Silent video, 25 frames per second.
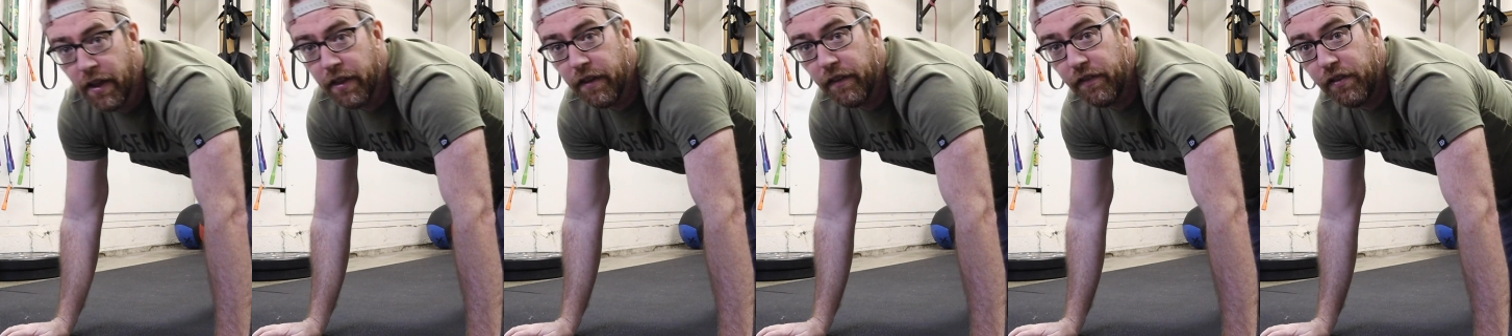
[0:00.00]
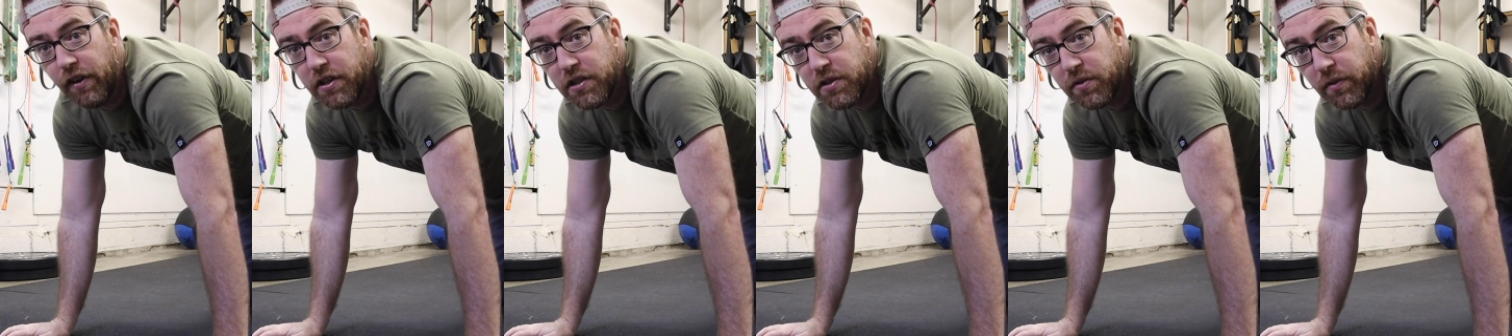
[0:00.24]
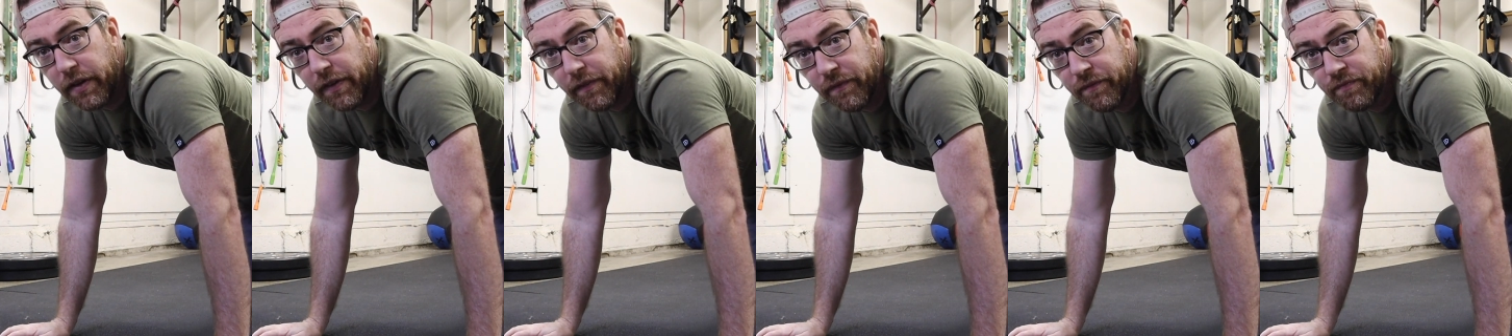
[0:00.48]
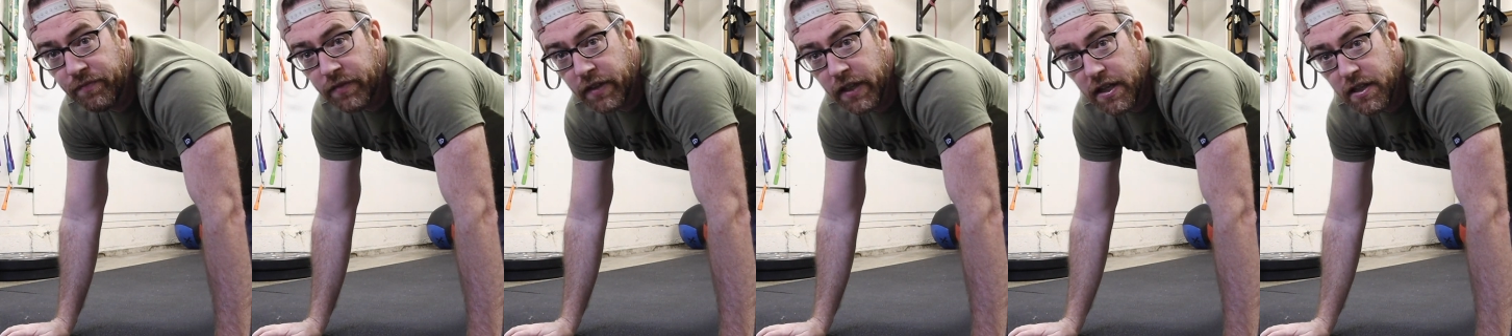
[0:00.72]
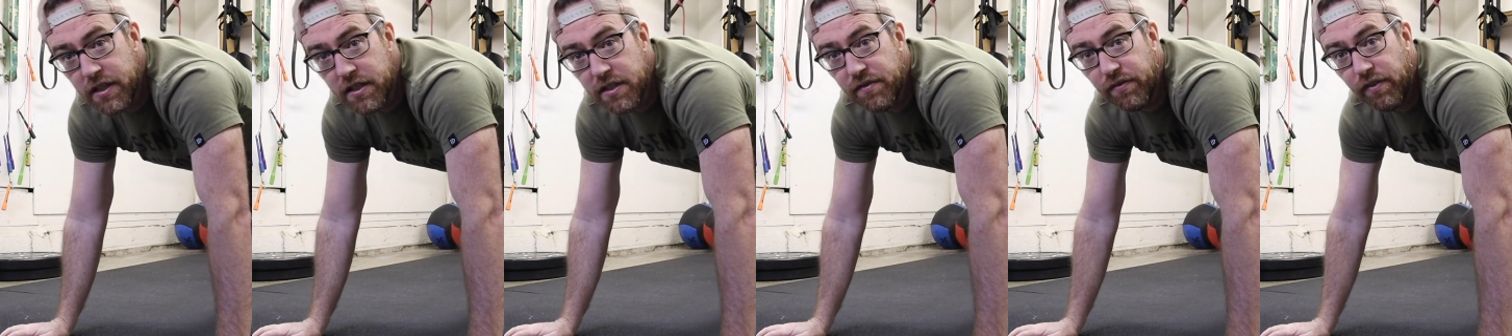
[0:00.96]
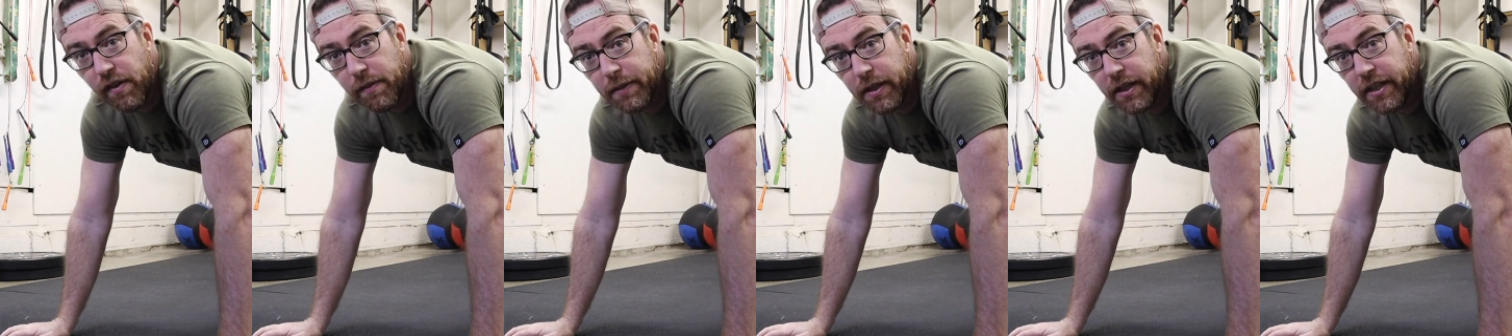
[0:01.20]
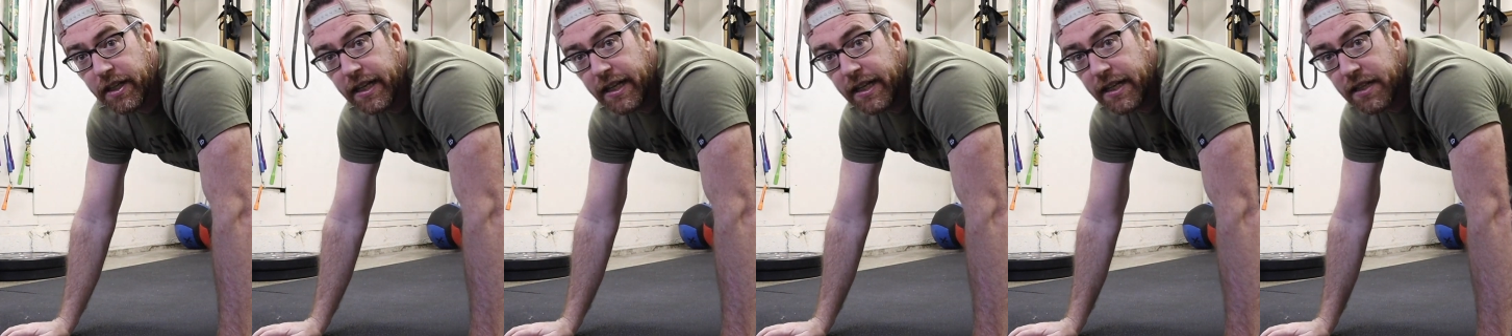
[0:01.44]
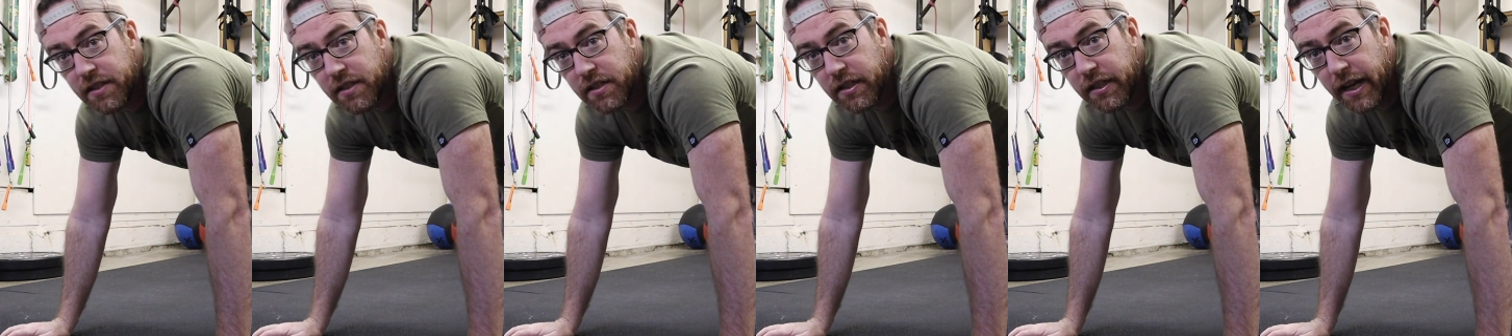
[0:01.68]
The first one is from your
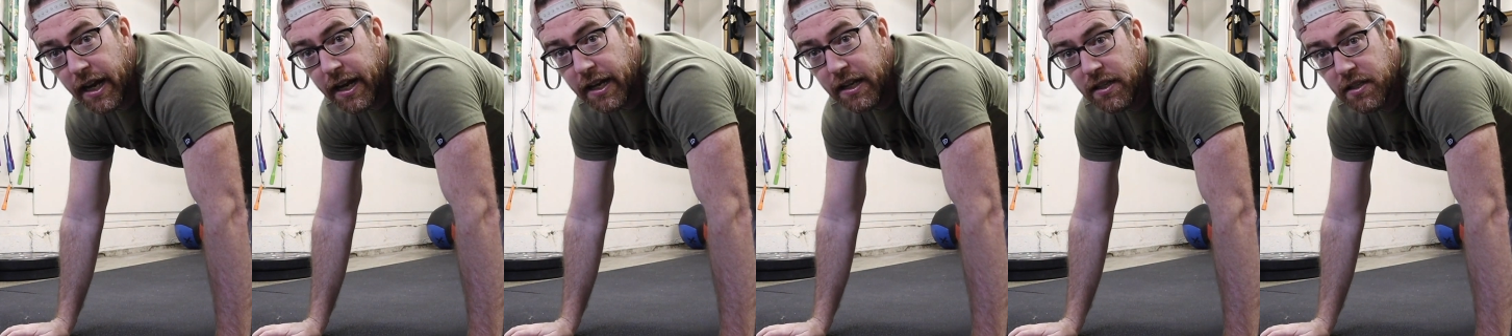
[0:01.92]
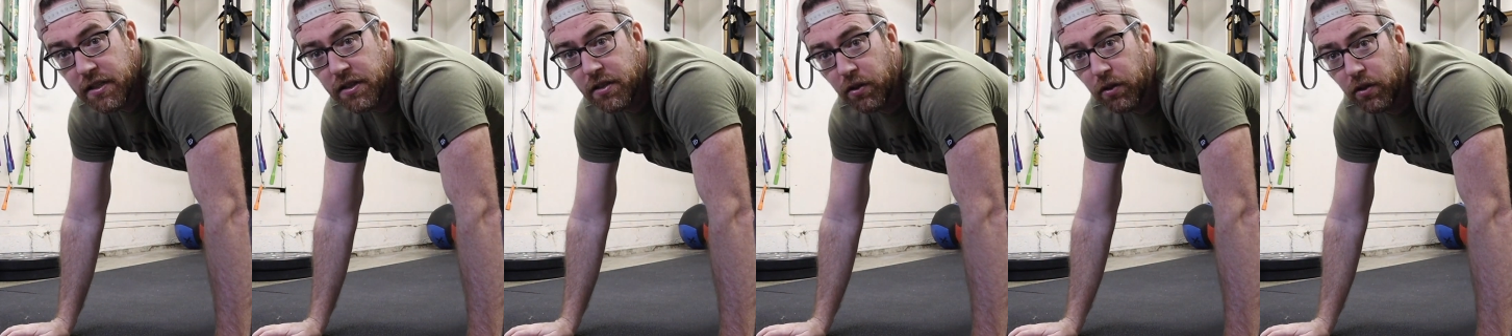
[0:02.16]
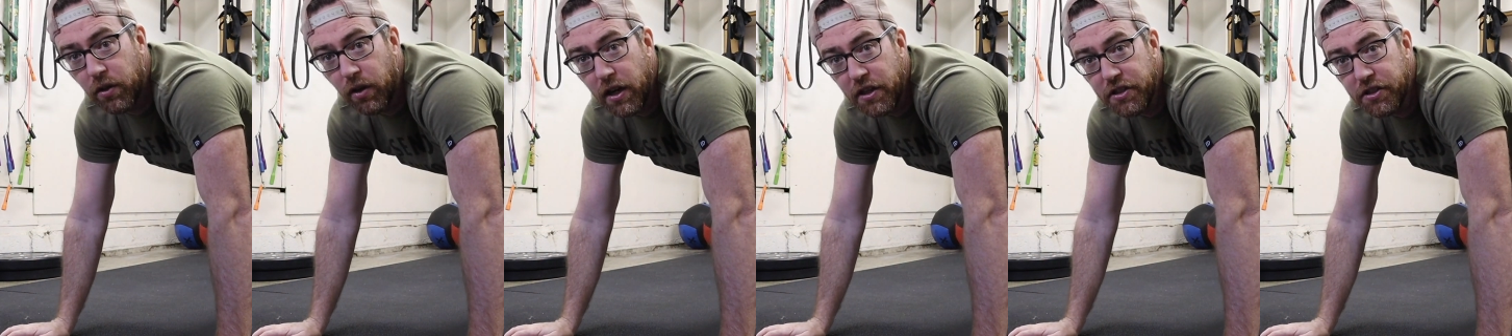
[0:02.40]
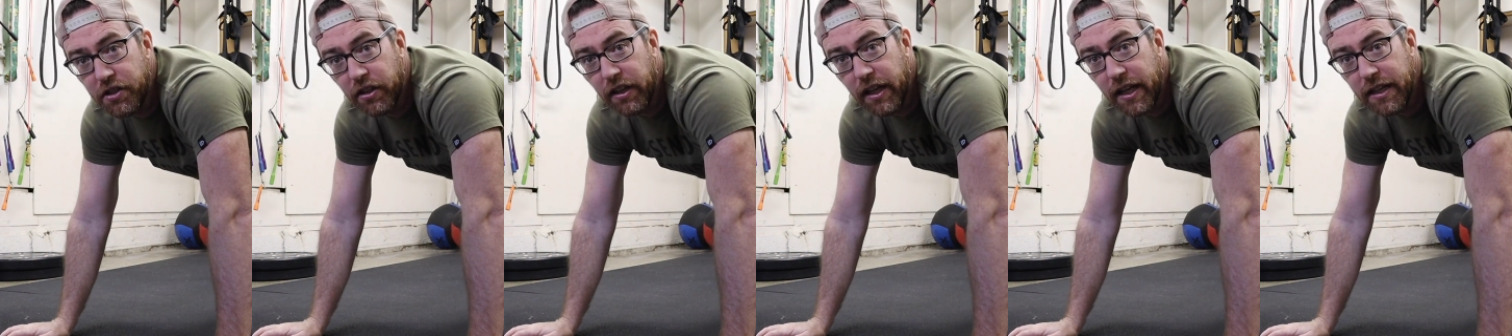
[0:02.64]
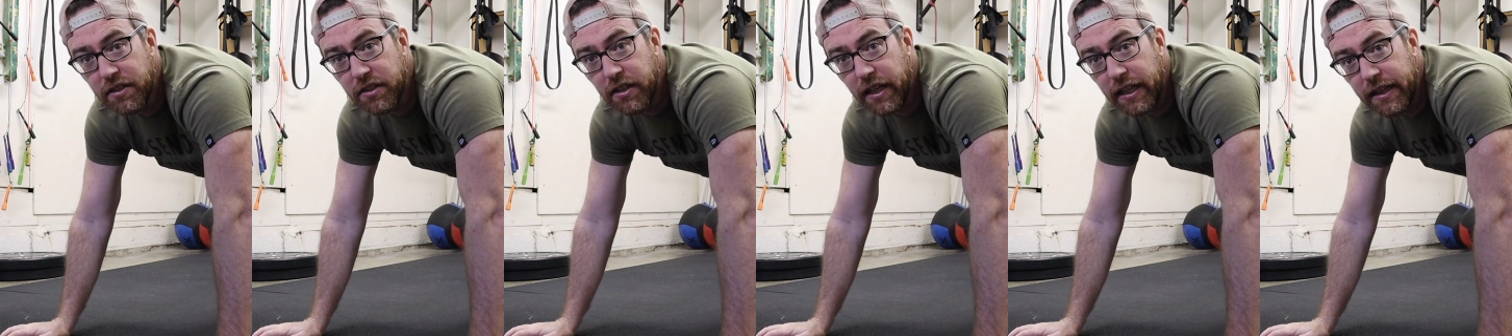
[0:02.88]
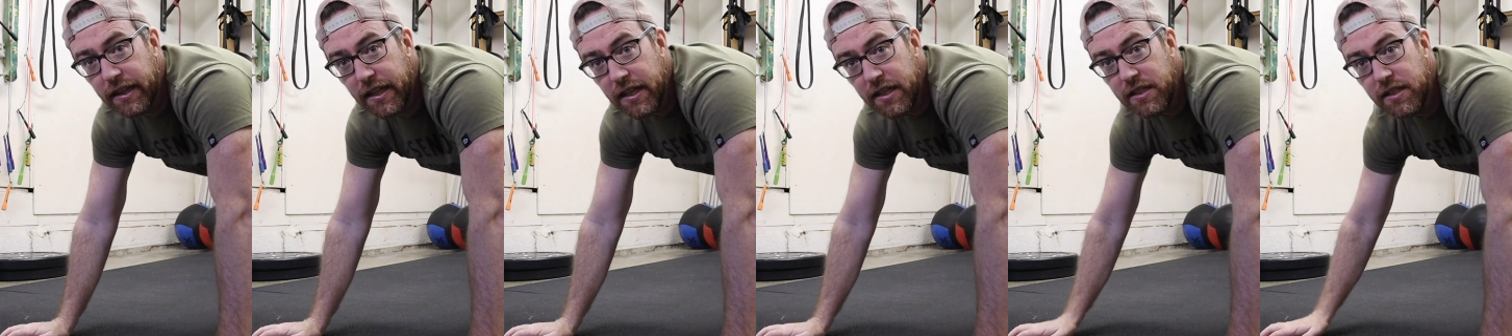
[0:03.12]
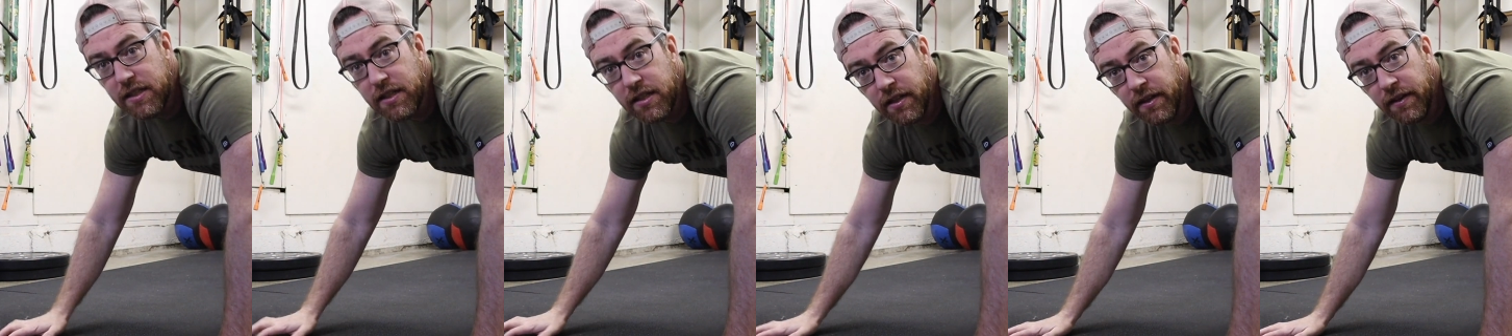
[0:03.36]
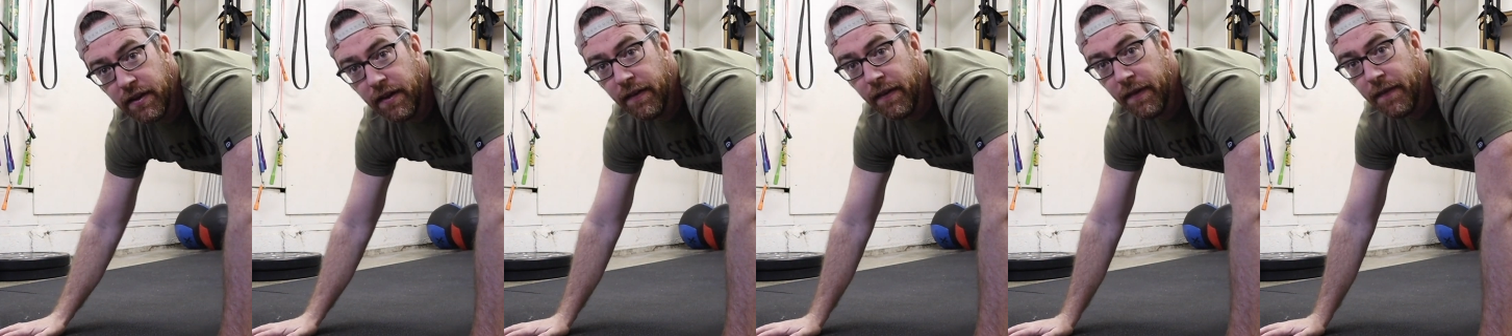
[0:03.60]
knees, okay? So cross your legs like
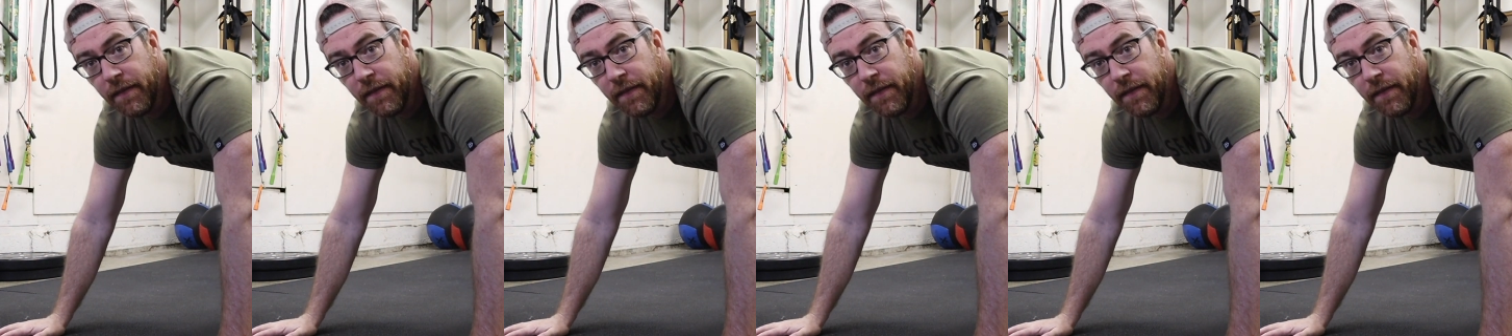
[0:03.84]
this,